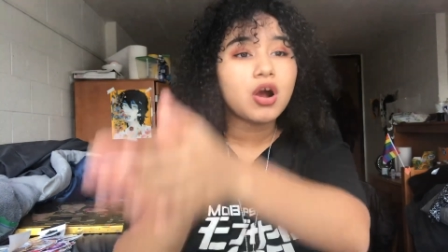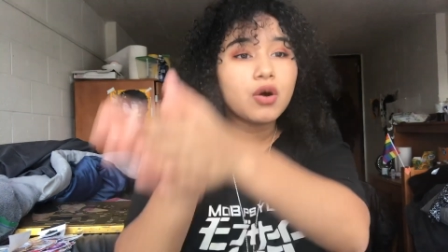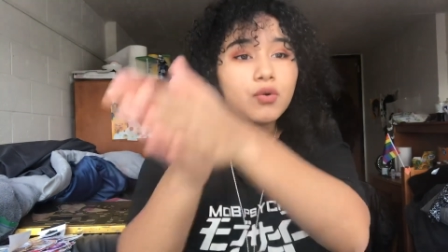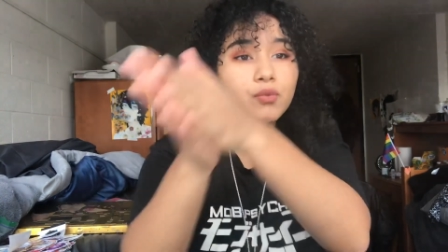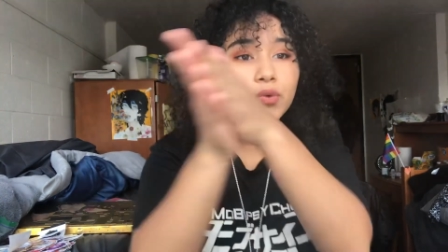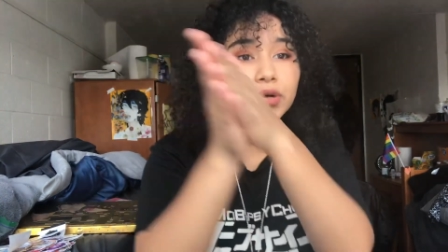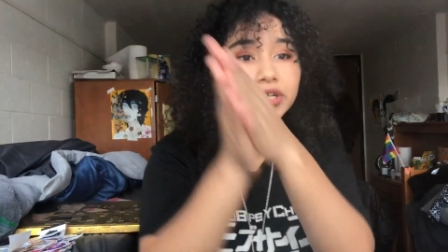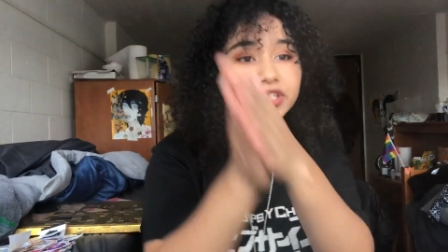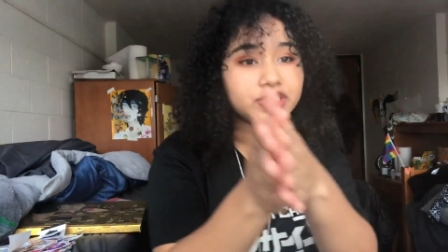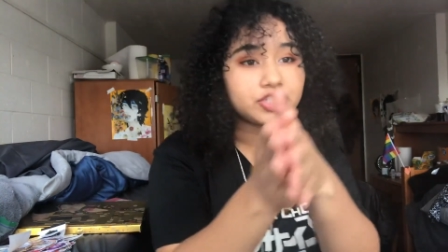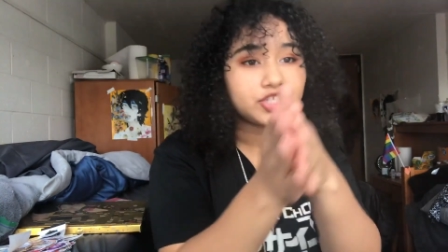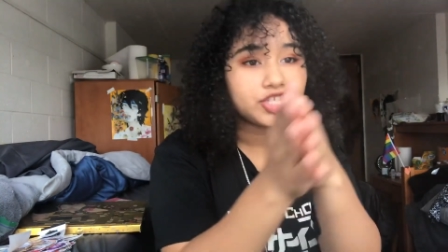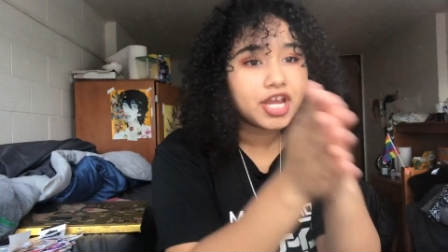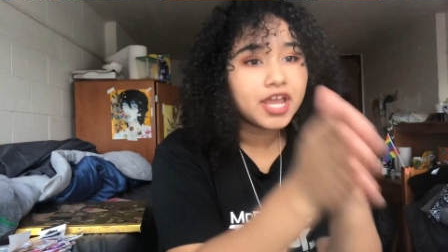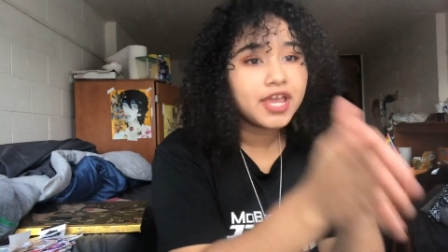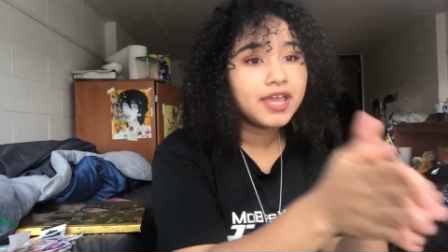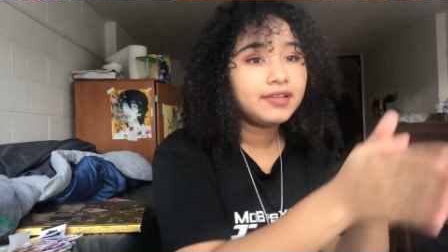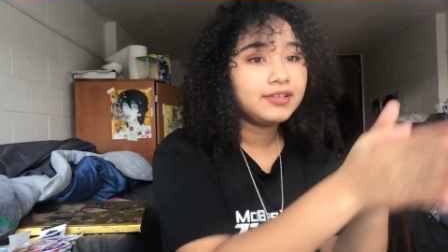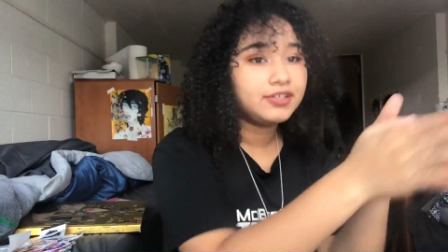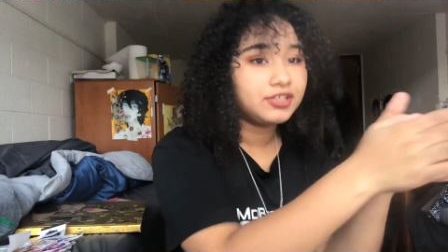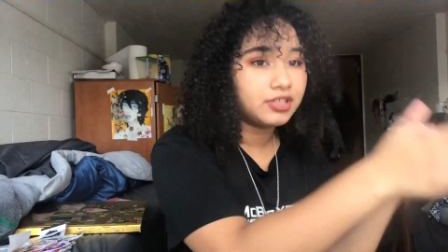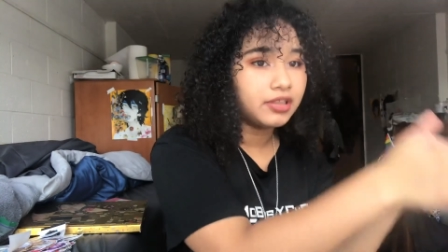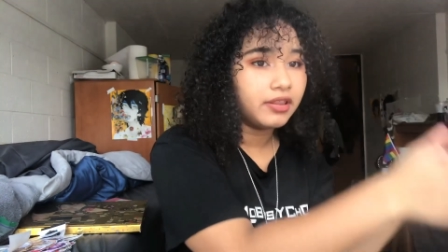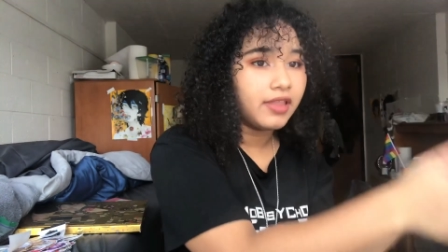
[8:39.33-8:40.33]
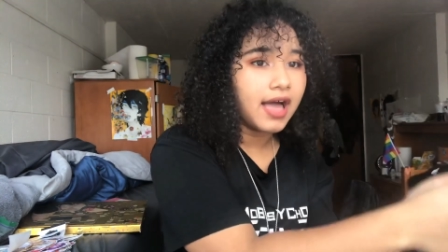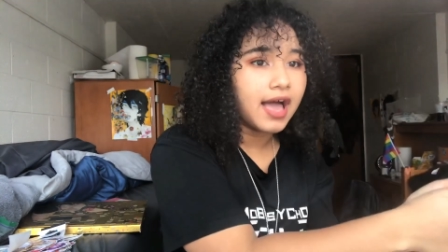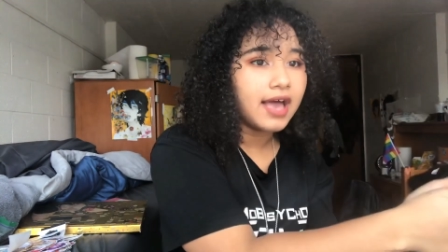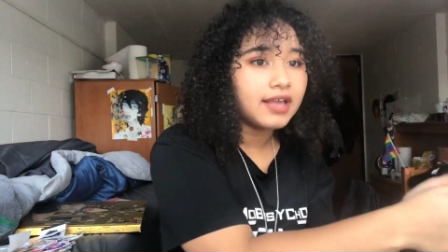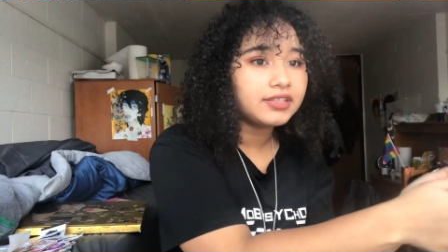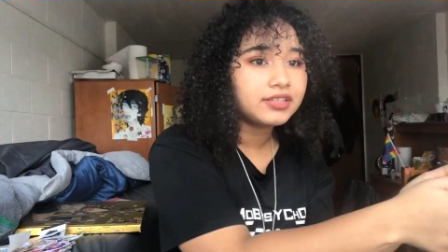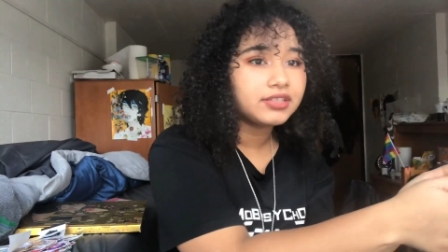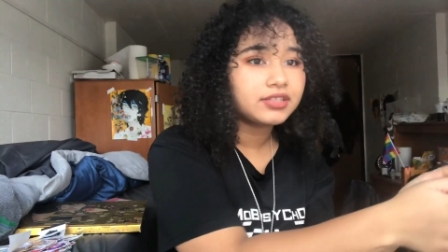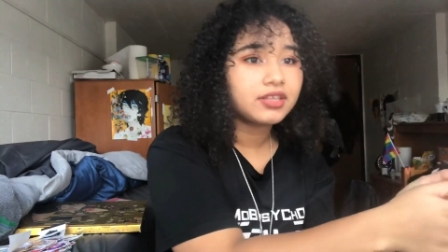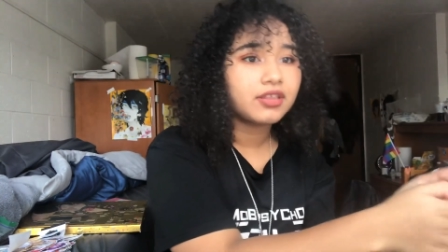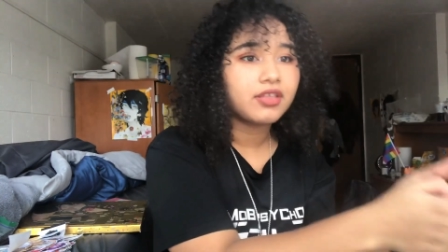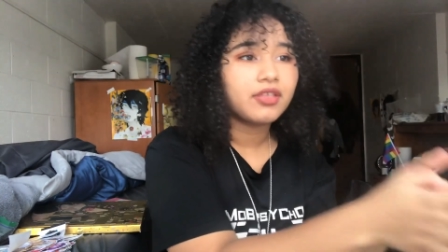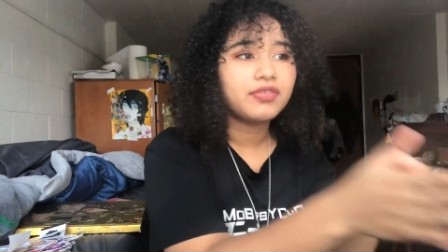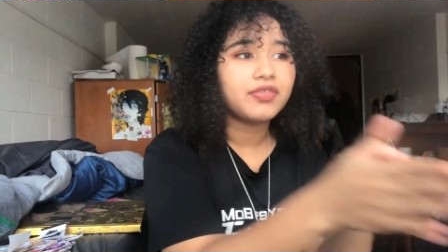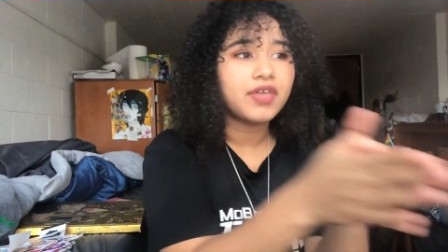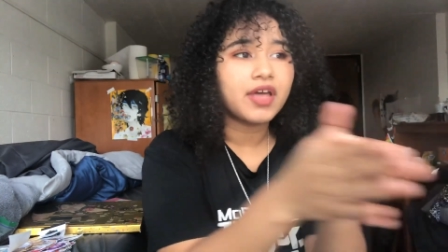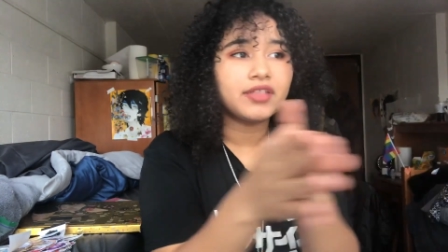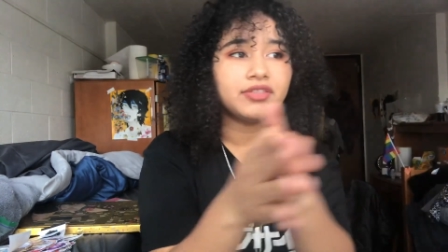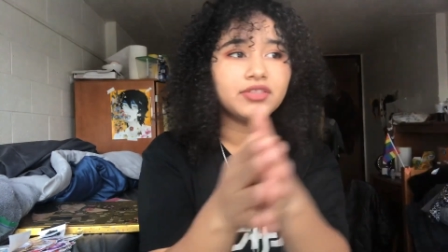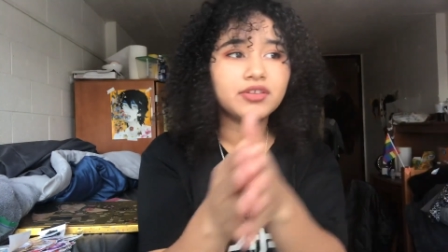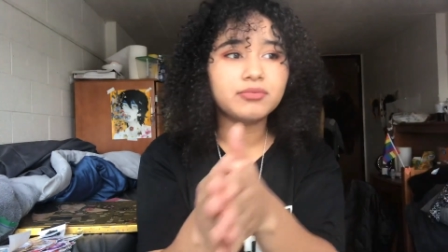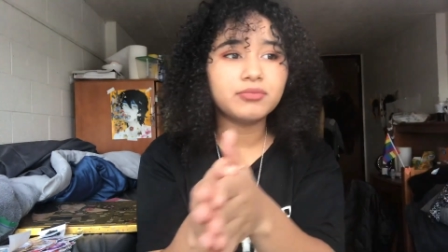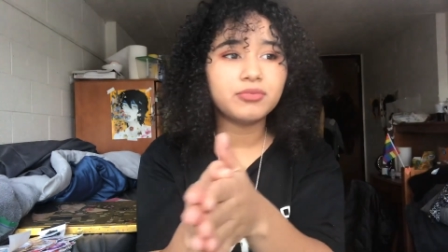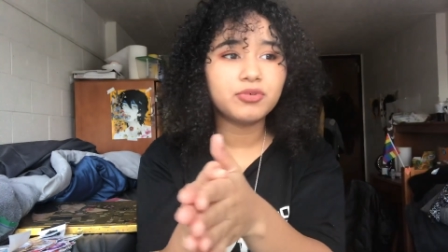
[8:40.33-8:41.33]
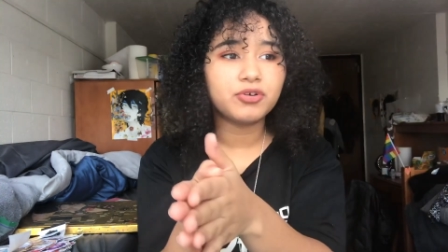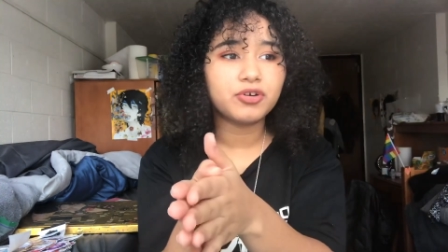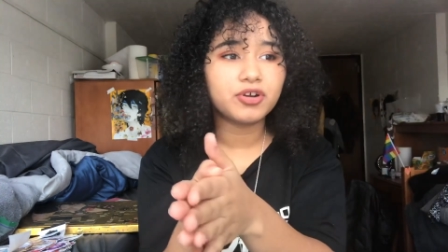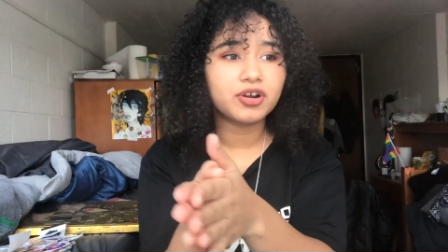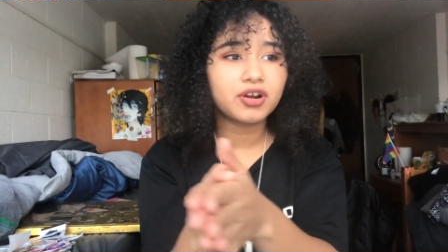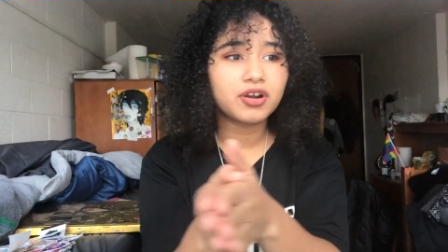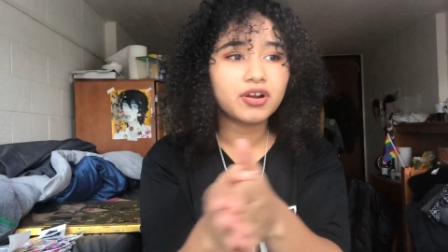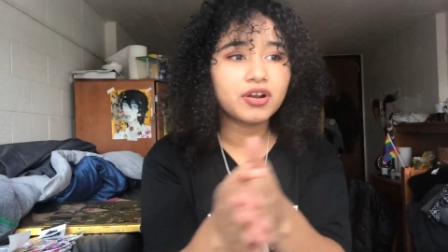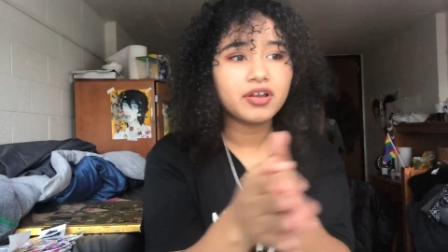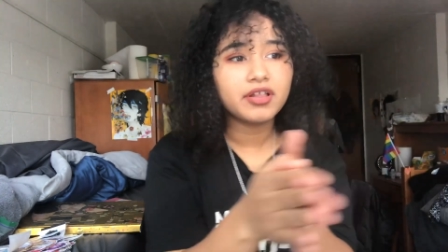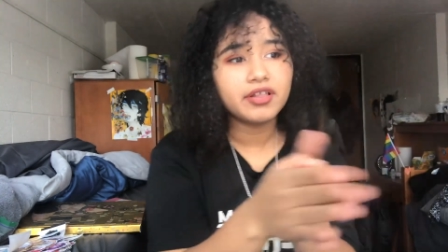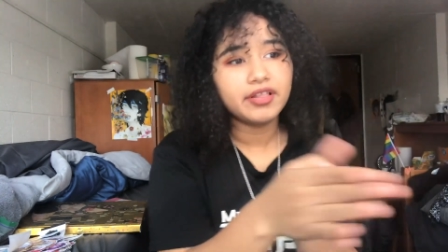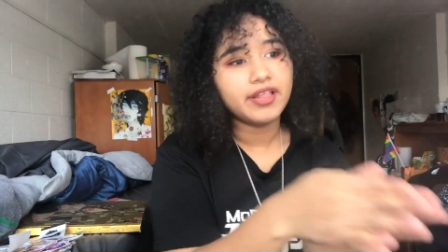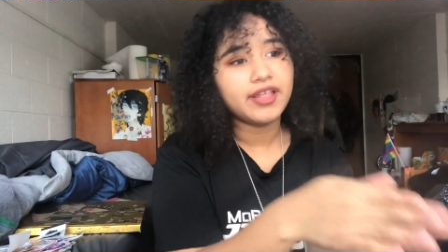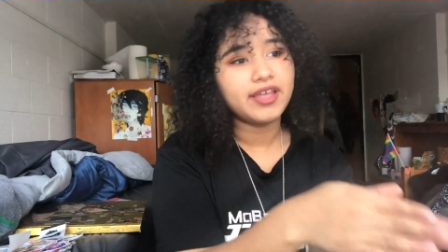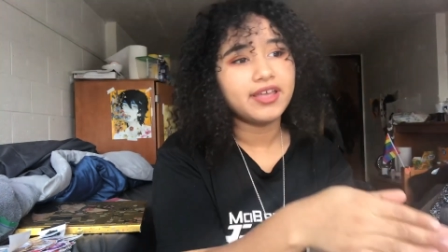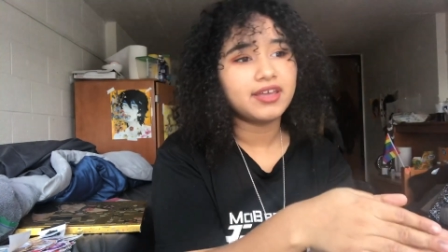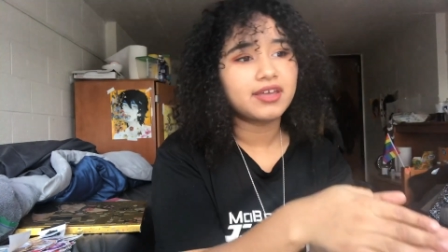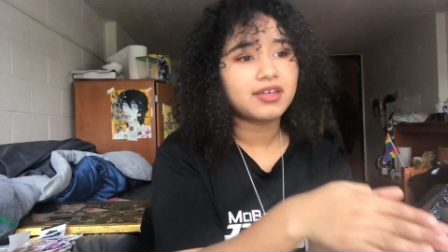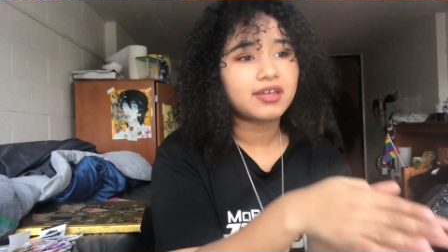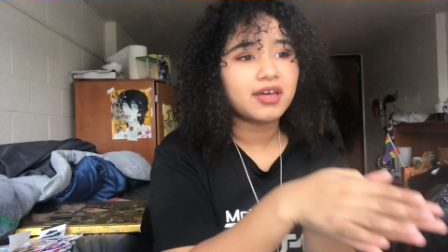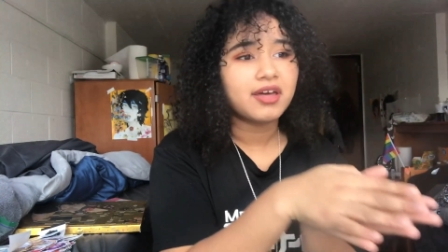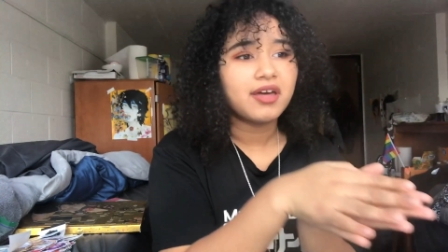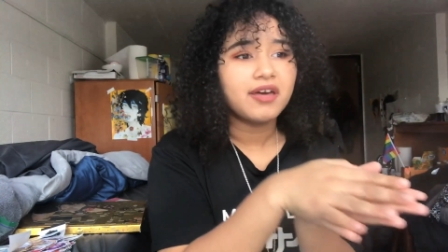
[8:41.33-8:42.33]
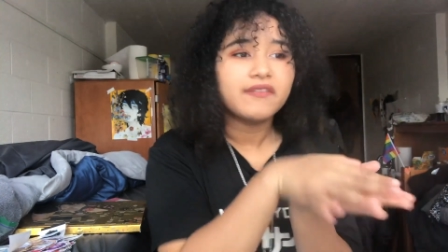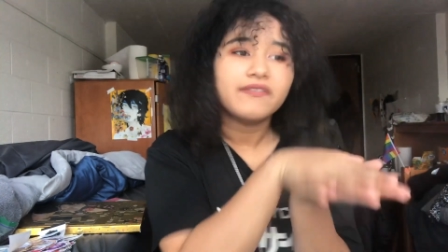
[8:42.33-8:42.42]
was changed less than the more like